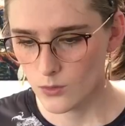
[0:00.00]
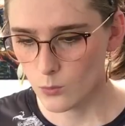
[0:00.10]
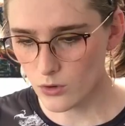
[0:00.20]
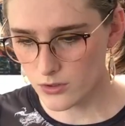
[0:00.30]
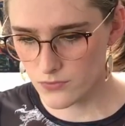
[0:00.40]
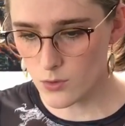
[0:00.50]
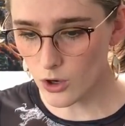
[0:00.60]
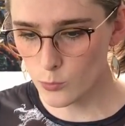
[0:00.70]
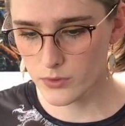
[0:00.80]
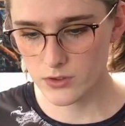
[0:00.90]
What if you
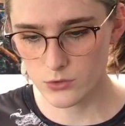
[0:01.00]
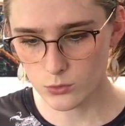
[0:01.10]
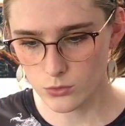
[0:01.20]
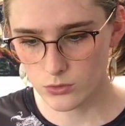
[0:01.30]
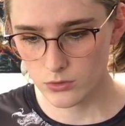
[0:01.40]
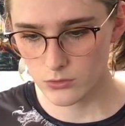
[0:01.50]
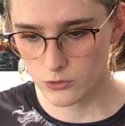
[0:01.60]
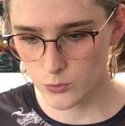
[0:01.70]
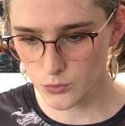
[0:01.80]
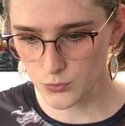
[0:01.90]
open the door
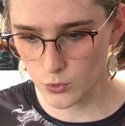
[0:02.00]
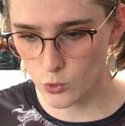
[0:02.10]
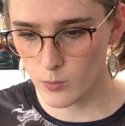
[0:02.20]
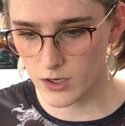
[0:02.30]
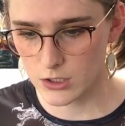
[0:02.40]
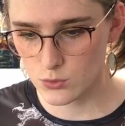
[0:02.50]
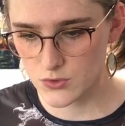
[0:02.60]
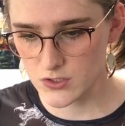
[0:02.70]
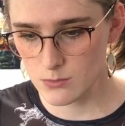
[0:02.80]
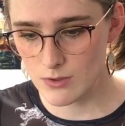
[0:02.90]
to a room and you
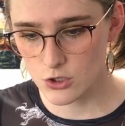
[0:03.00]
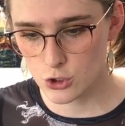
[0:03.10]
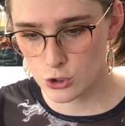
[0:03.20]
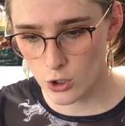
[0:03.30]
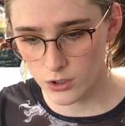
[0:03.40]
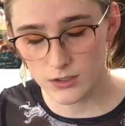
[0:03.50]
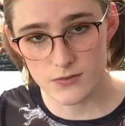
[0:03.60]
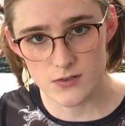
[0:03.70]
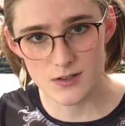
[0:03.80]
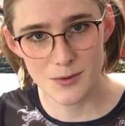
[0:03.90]
see me
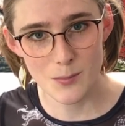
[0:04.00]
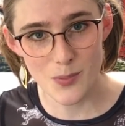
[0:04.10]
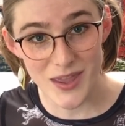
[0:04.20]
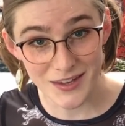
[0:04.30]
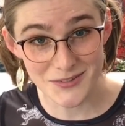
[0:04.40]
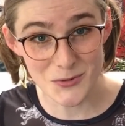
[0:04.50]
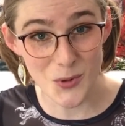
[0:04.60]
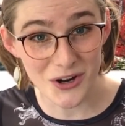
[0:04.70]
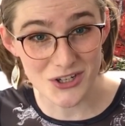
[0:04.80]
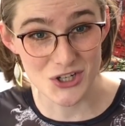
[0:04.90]
shirtless in bed
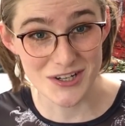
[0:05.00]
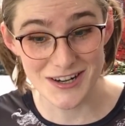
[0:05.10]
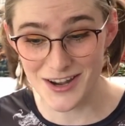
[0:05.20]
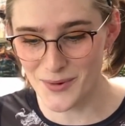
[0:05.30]
watching a